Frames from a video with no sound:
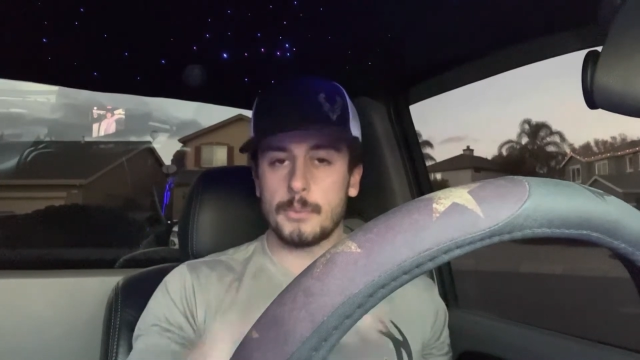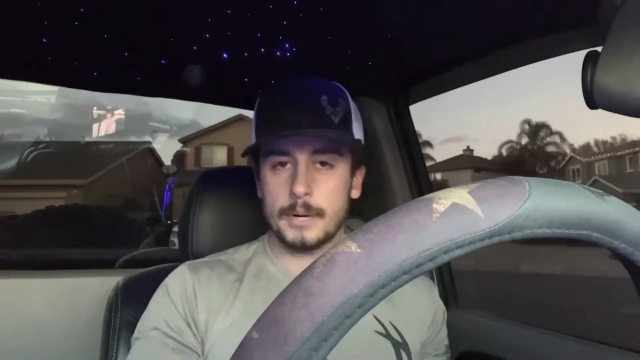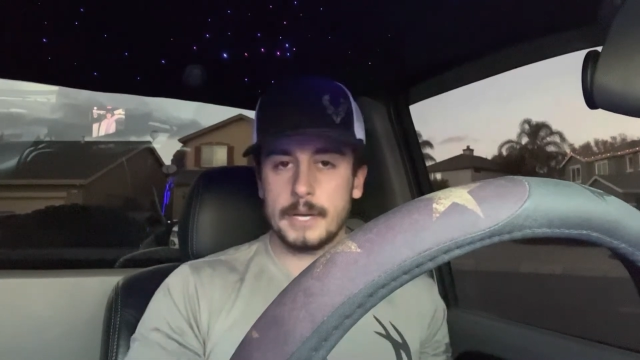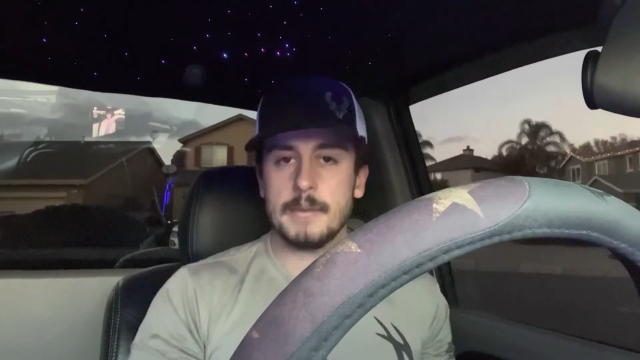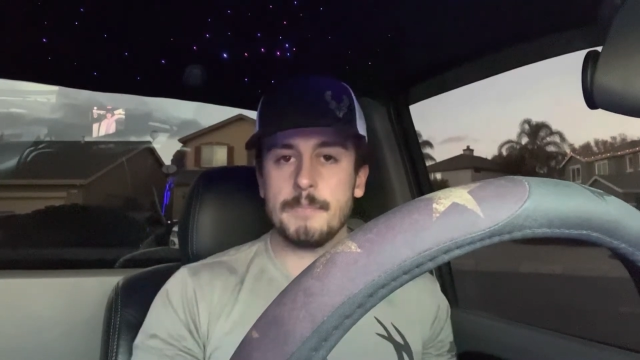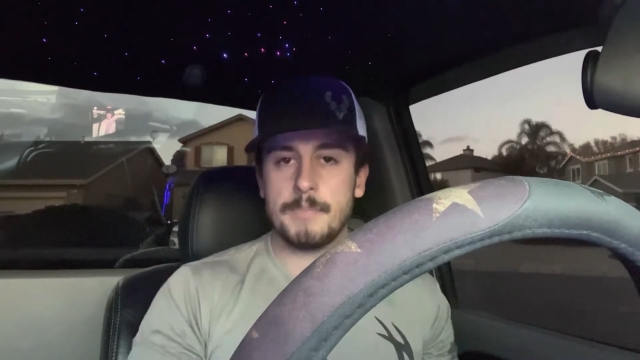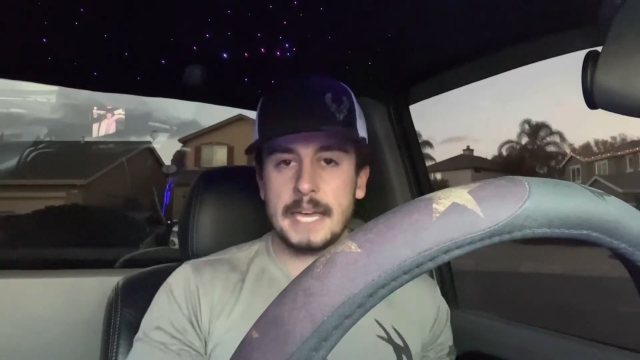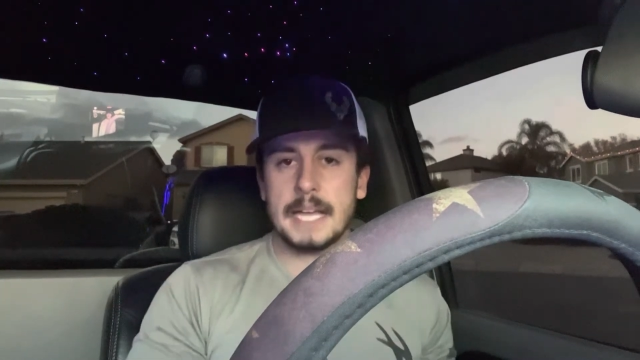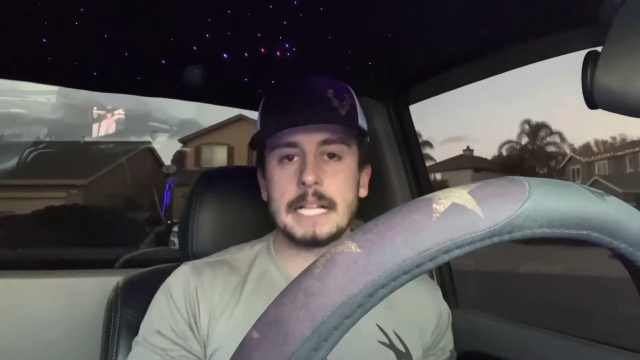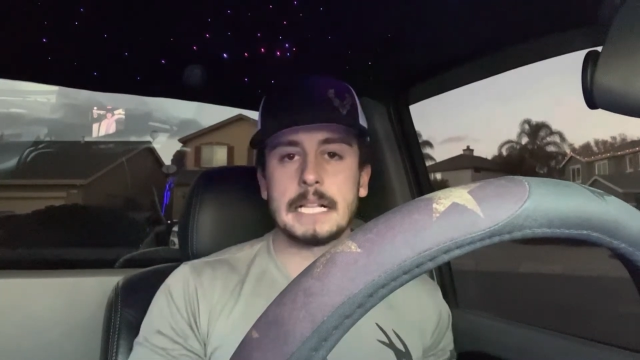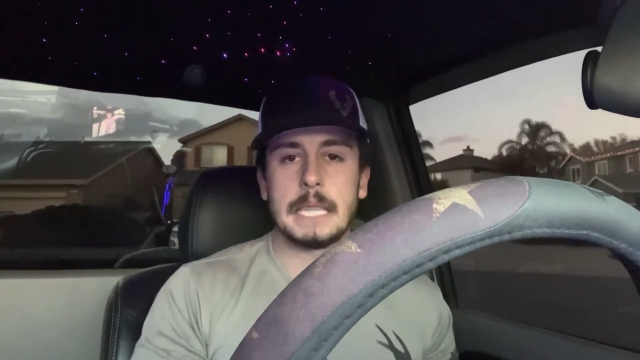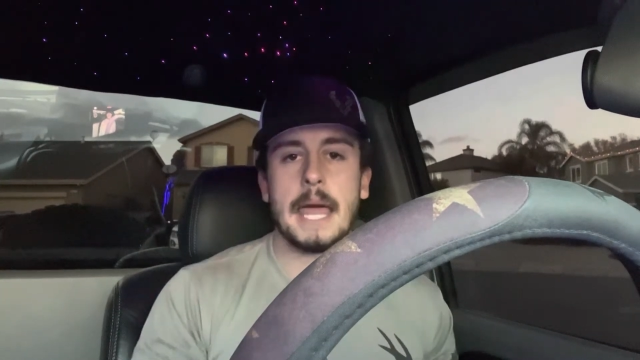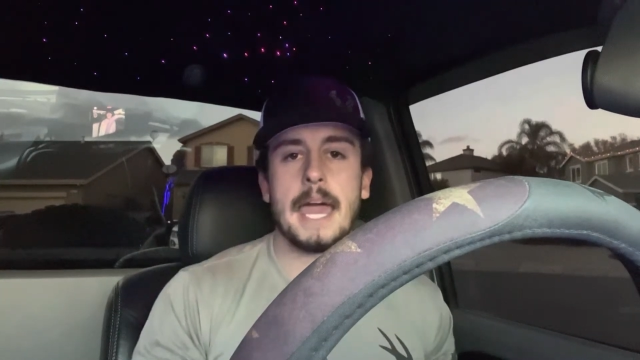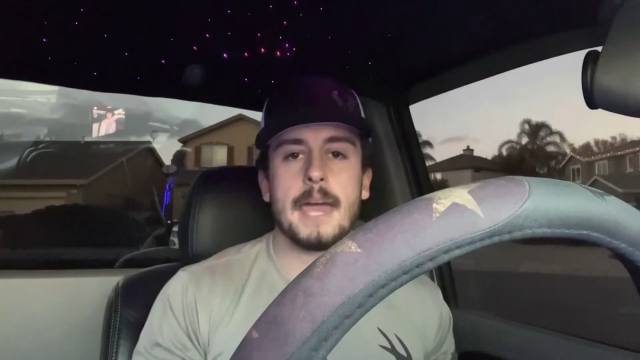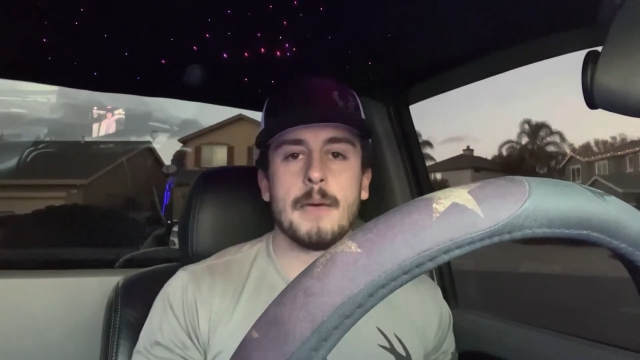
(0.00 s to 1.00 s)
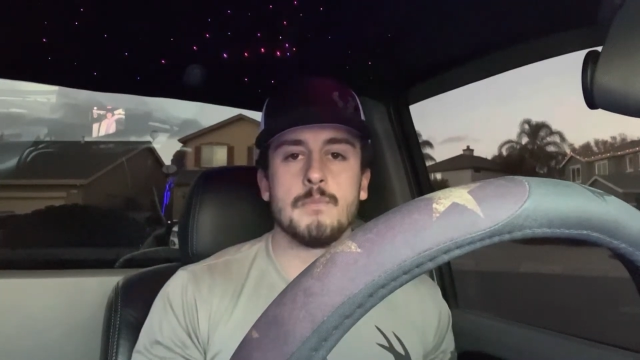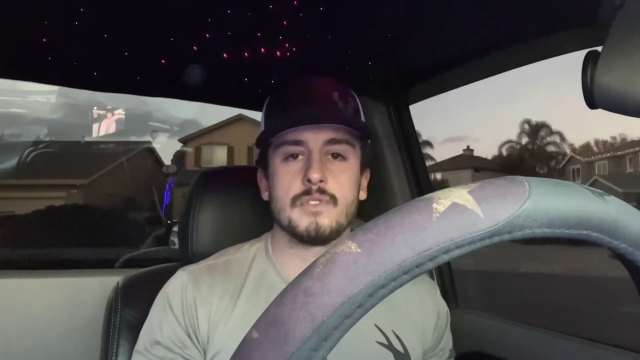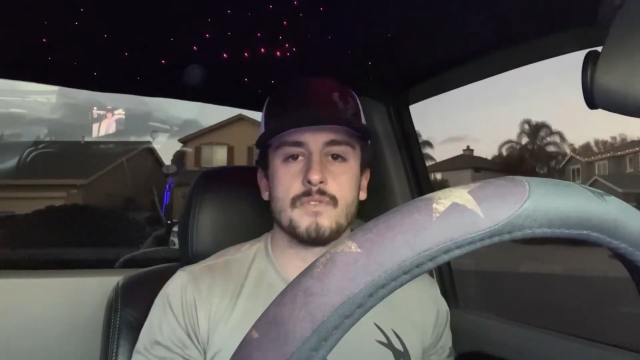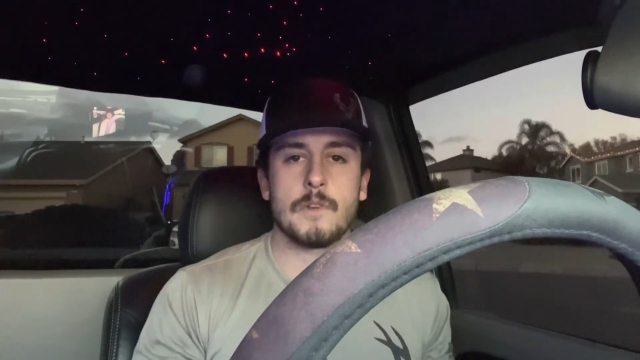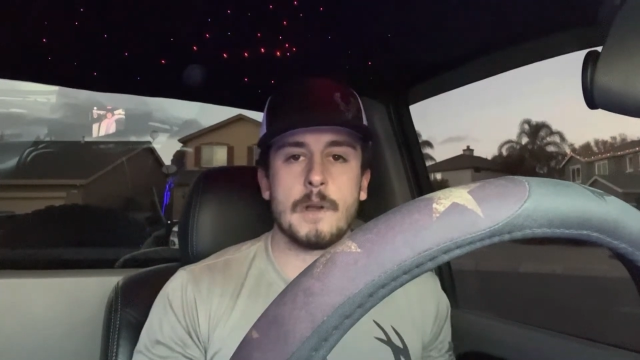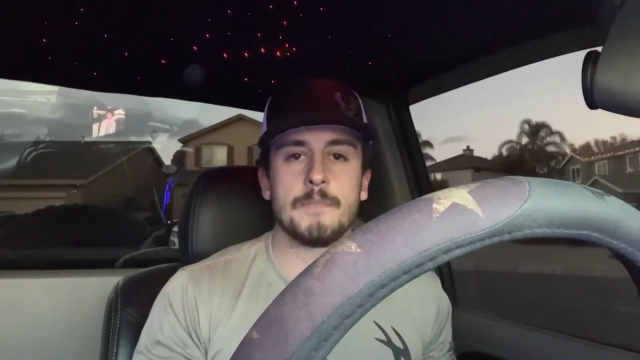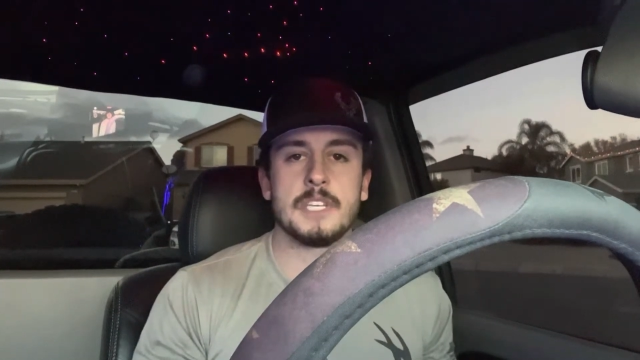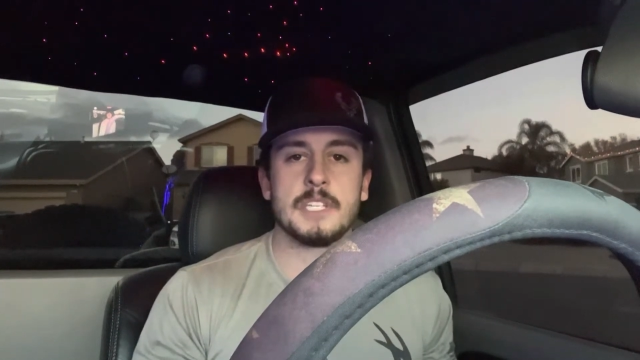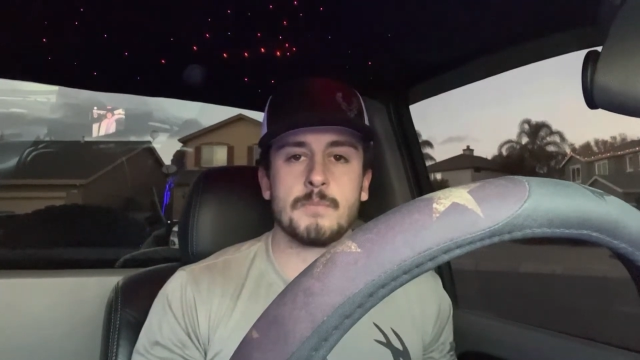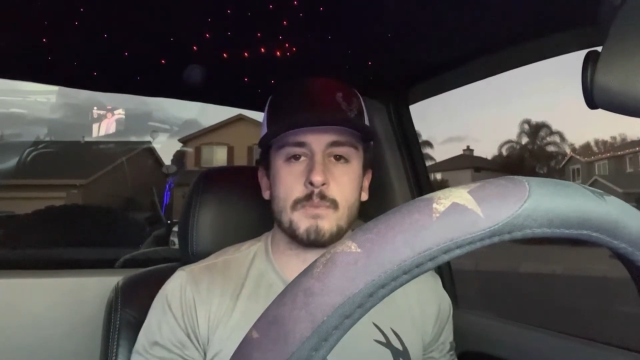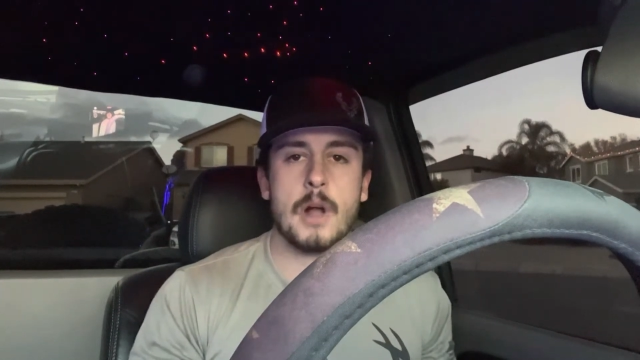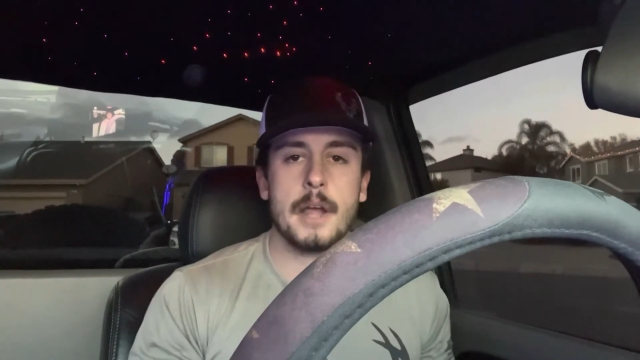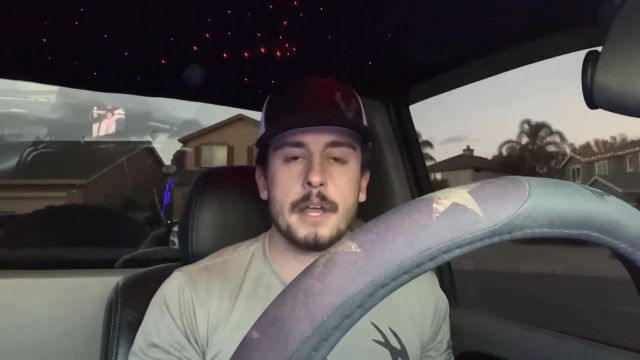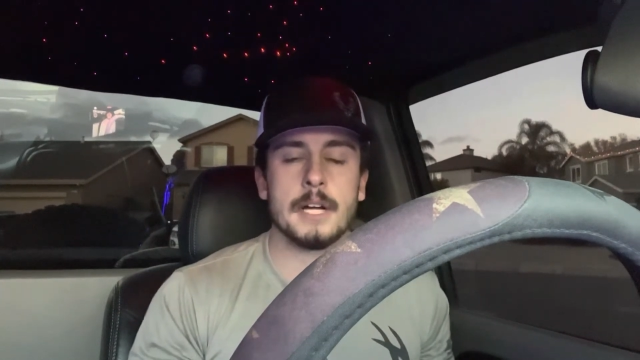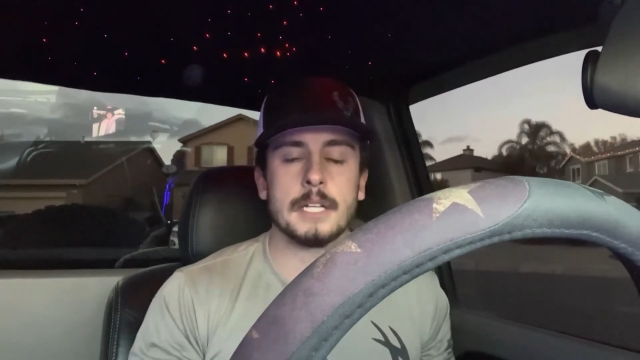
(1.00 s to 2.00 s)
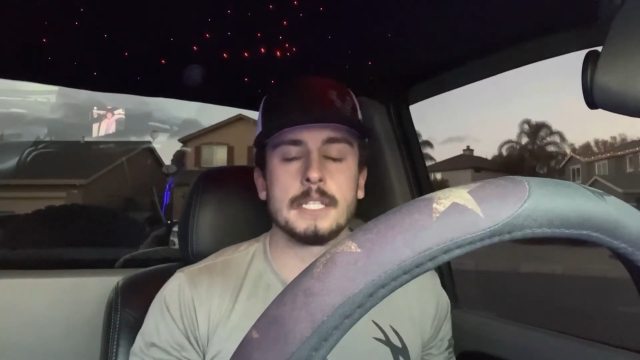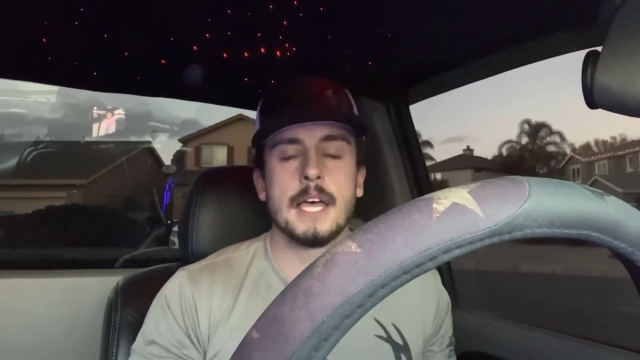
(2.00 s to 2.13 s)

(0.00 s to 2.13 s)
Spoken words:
pretty big claims from this product,